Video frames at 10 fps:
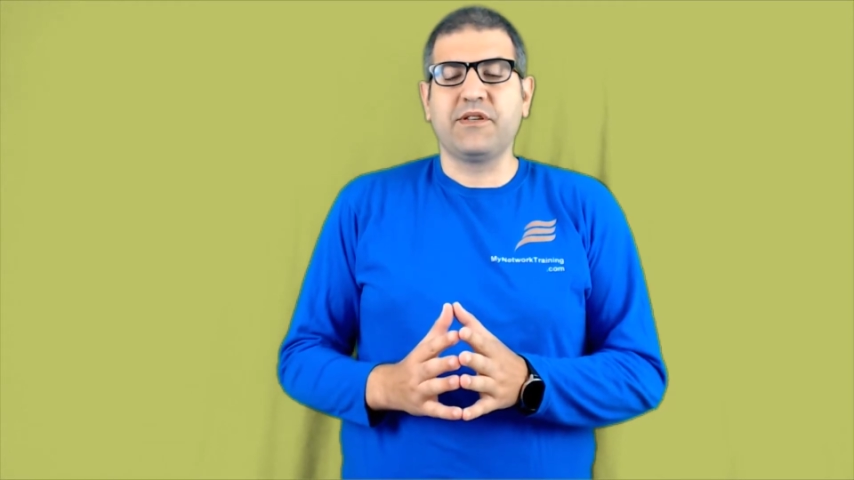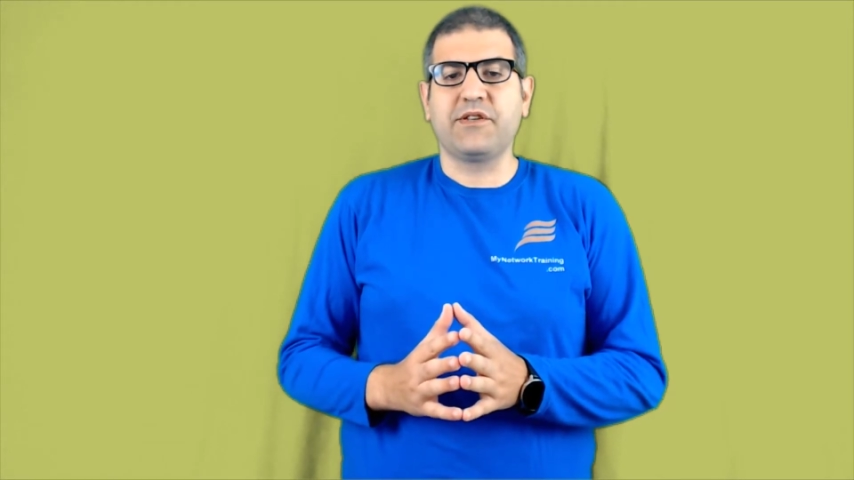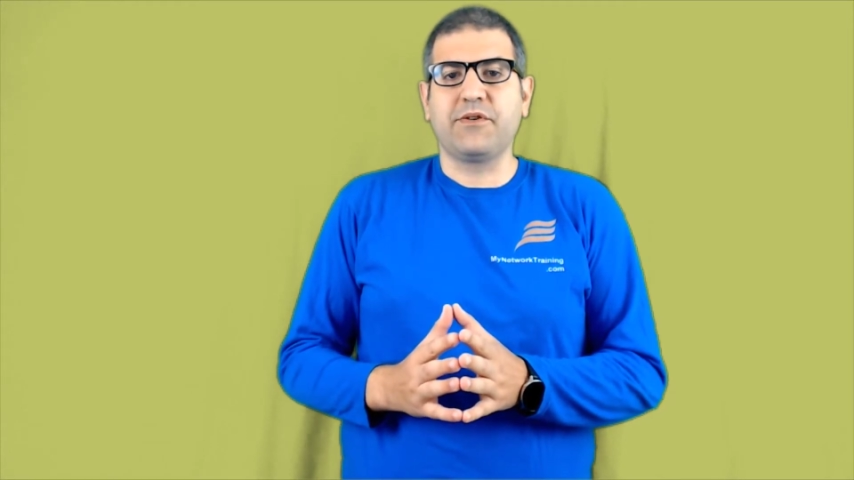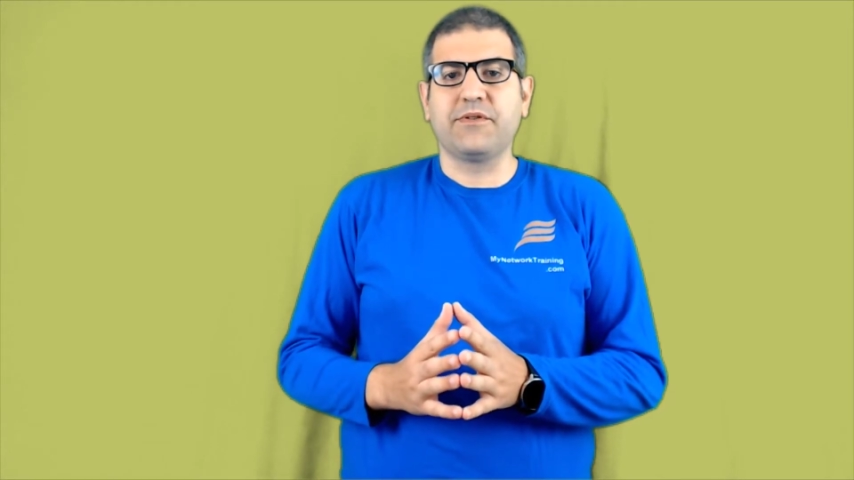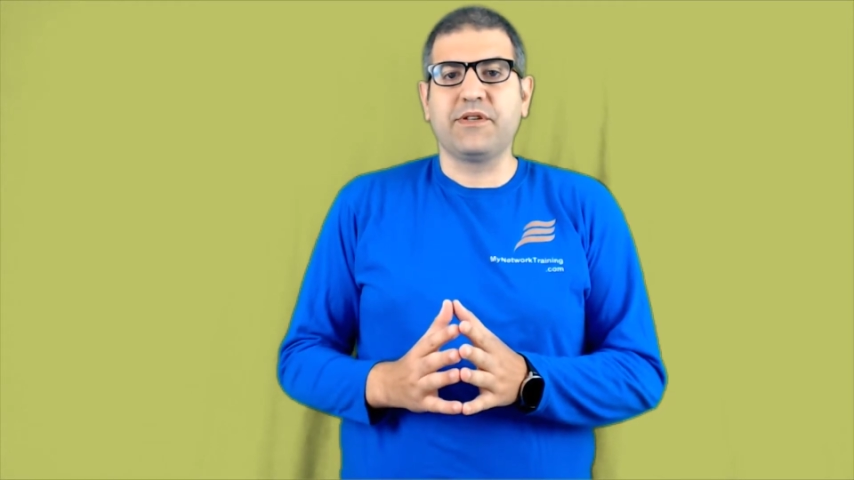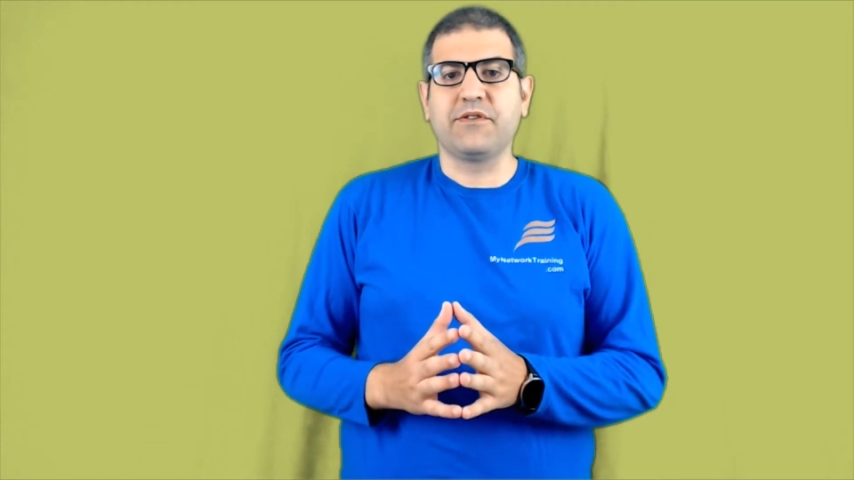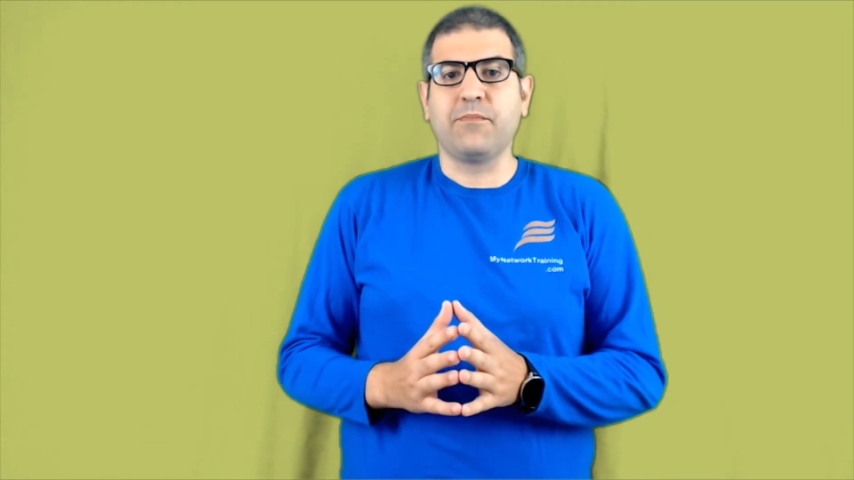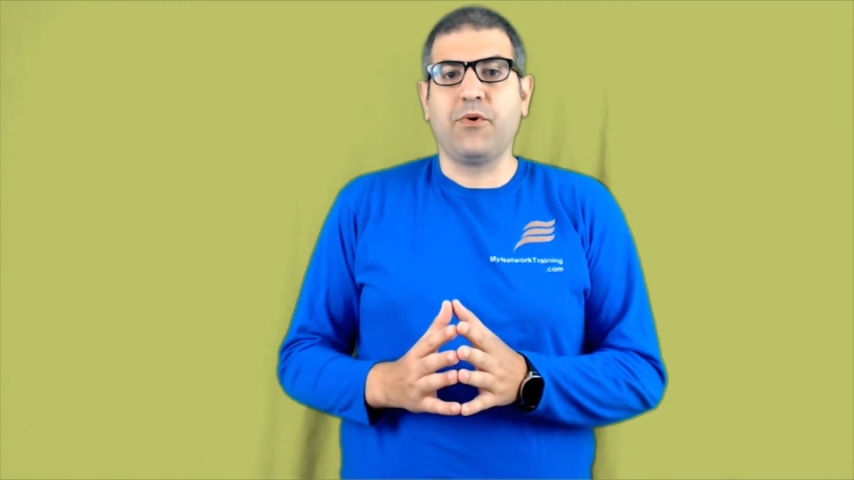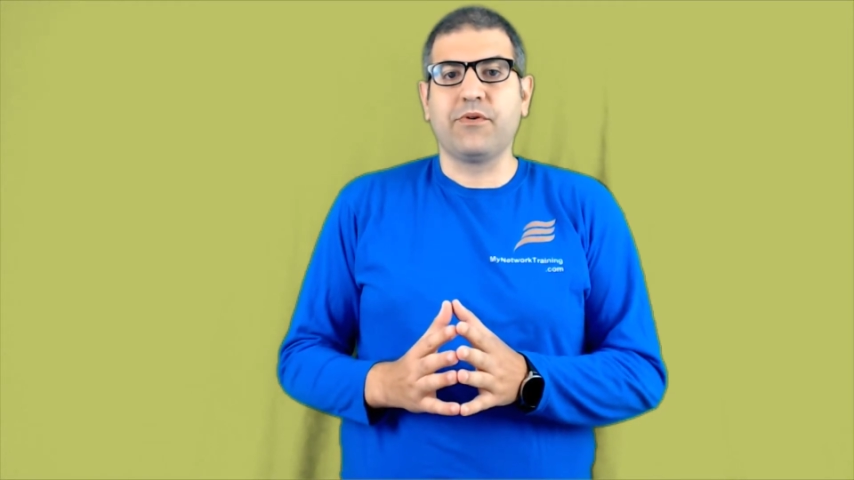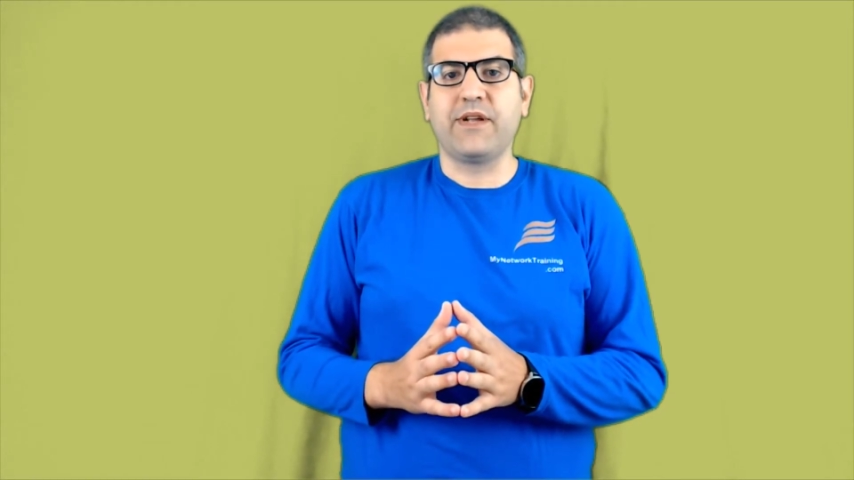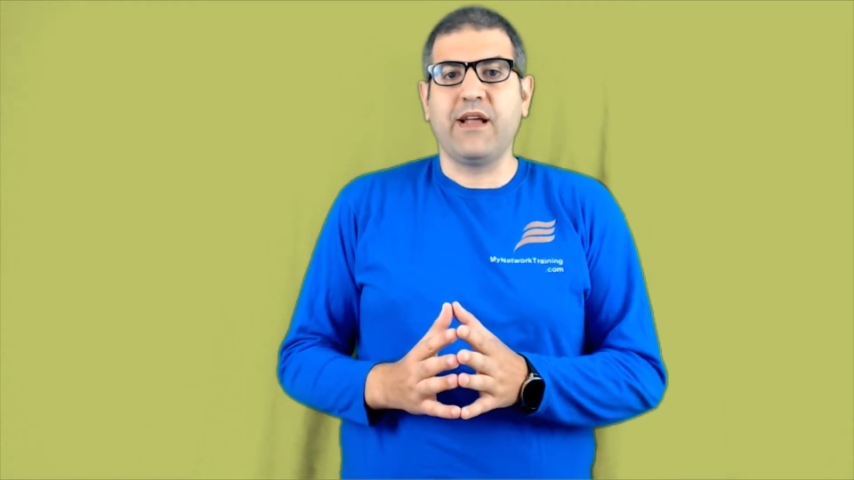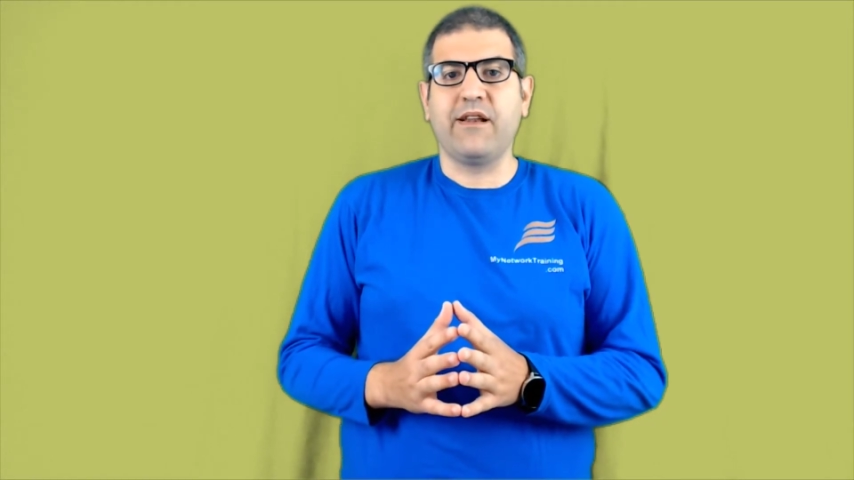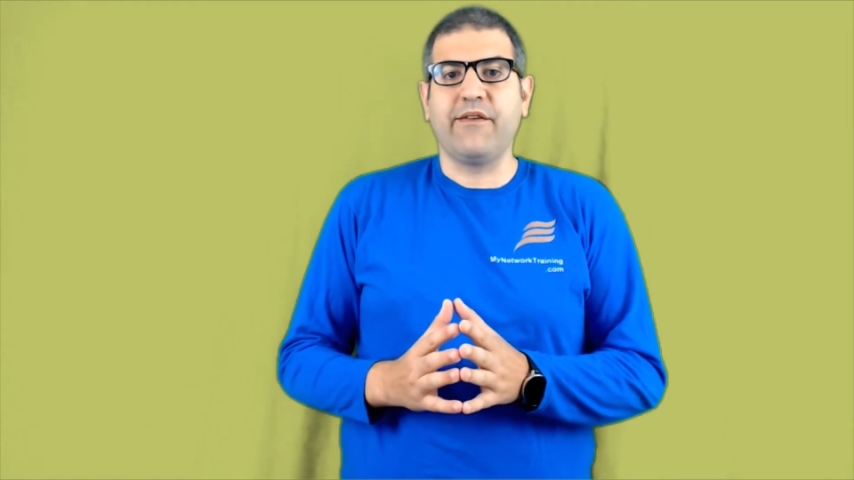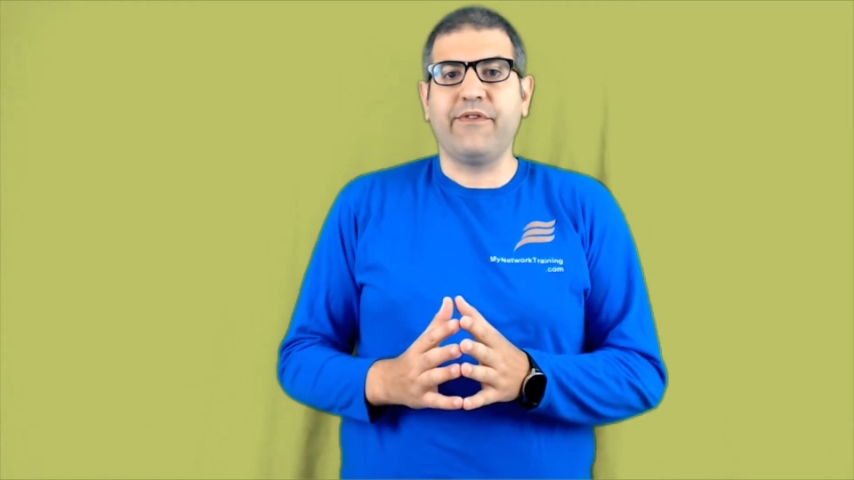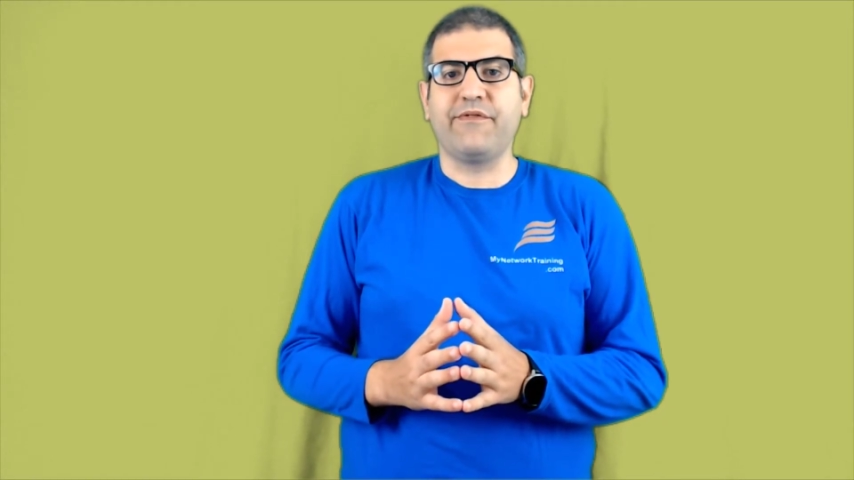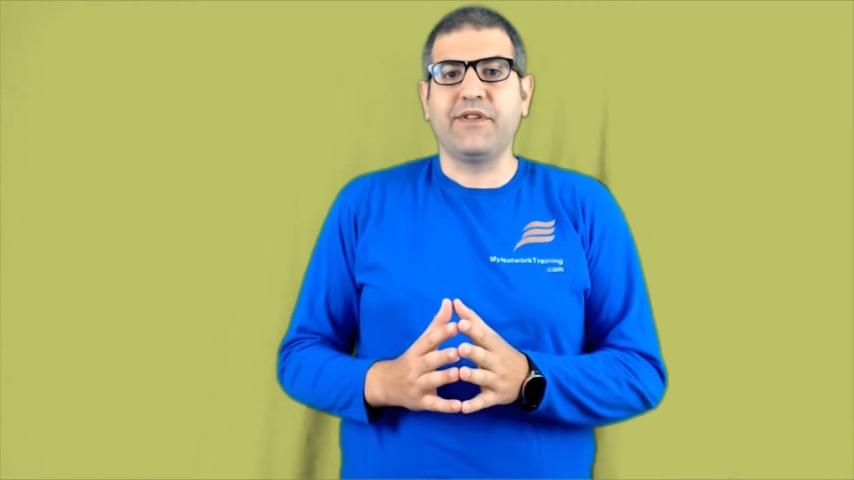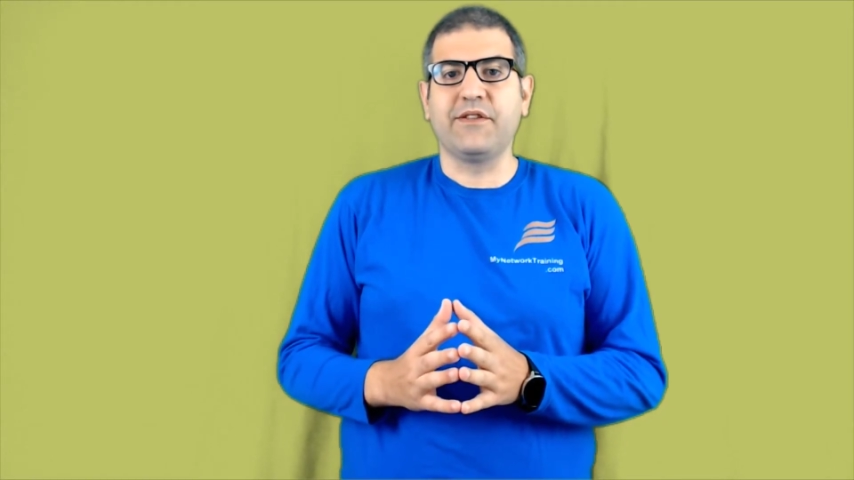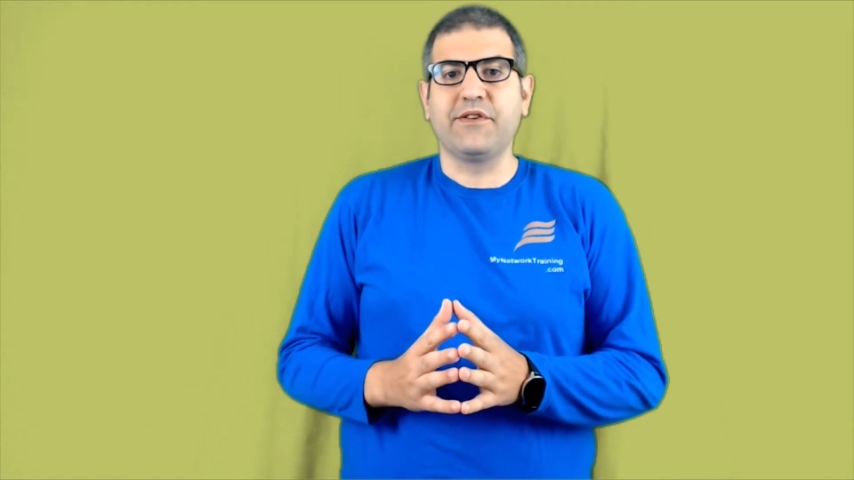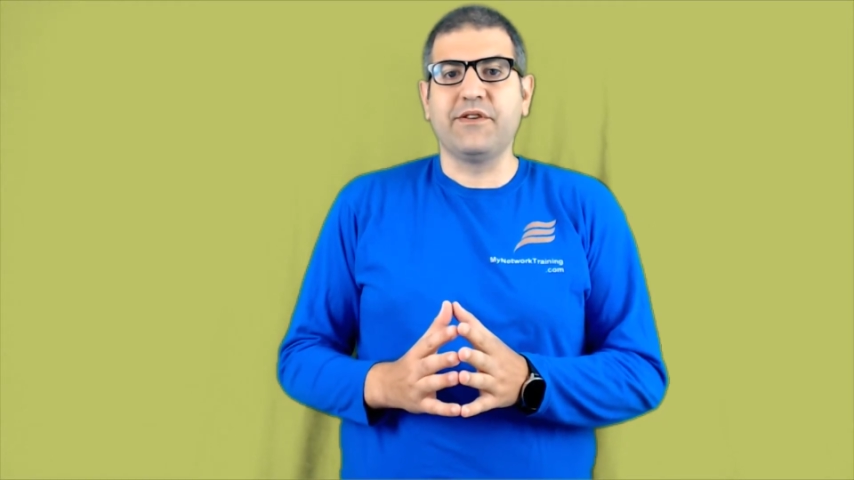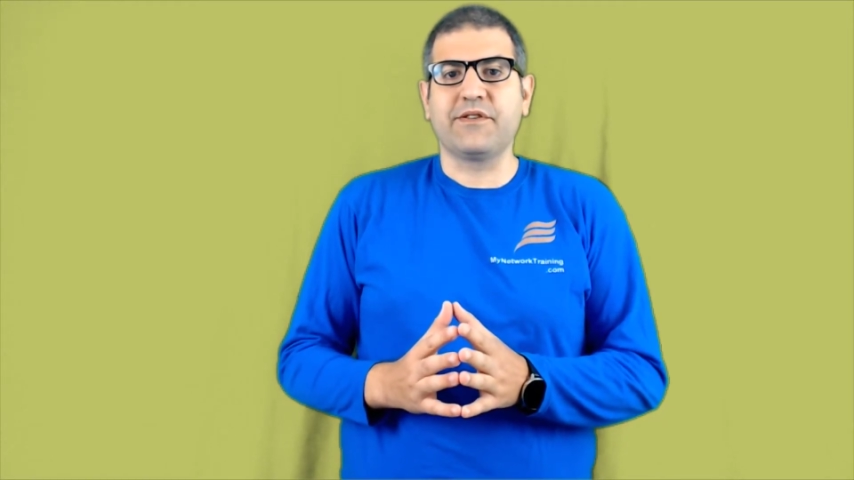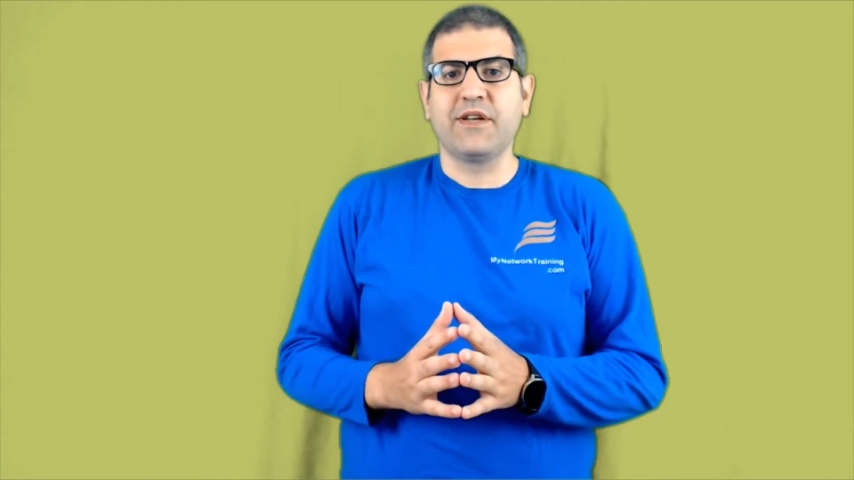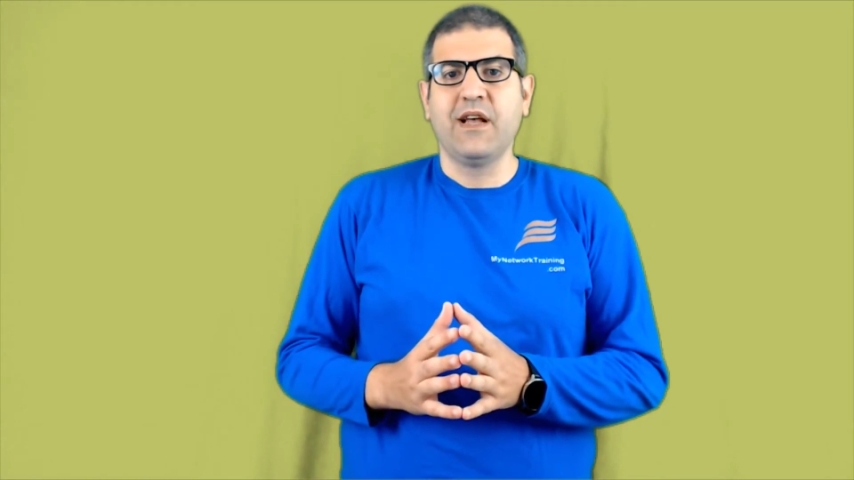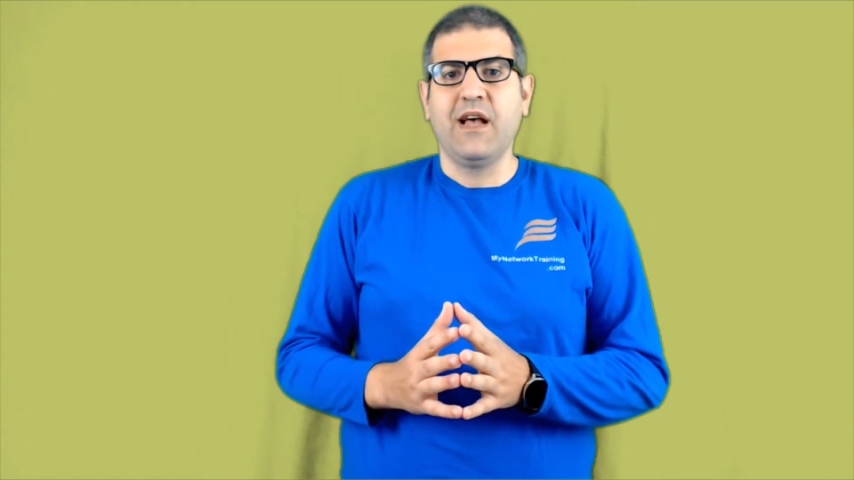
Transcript: Cisco since more than 15 years,